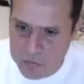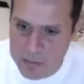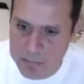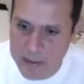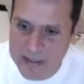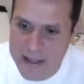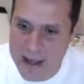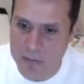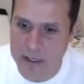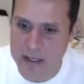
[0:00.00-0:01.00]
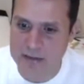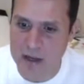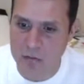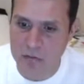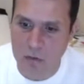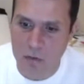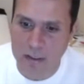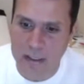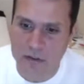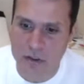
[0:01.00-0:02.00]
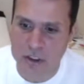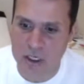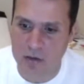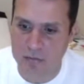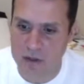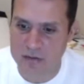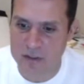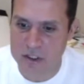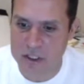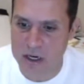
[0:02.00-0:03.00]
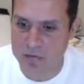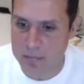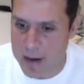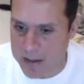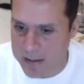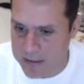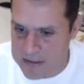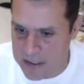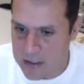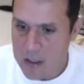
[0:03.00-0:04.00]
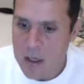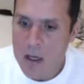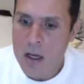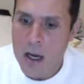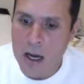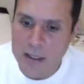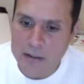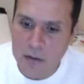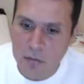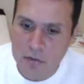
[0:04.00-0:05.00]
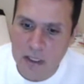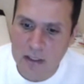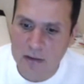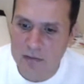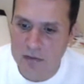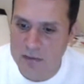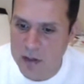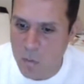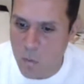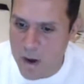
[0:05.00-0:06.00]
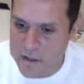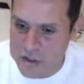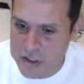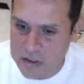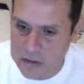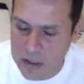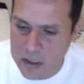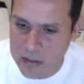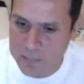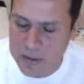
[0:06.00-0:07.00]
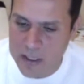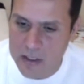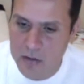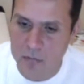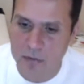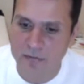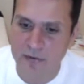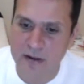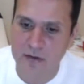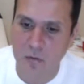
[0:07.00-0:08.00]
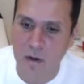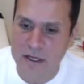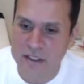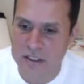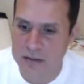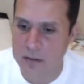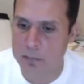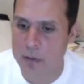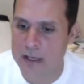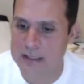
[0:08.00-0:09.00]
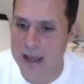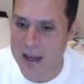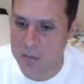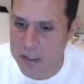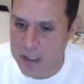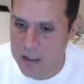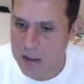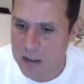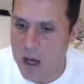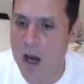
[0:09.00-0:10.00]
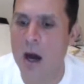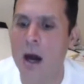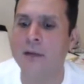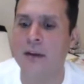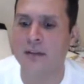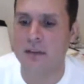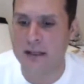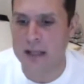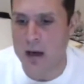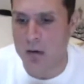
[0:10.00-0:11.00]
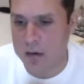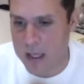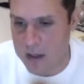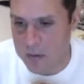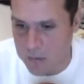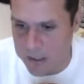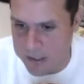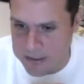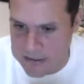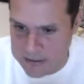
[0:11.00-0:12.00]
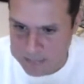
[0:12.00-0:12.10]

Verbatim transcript: Assuming brand equity is also correlated to share of voice and share of marketing. I don't think this is a question. Um, can you rephrase your question? Brand equity? Ah, I understand now. Okay, great.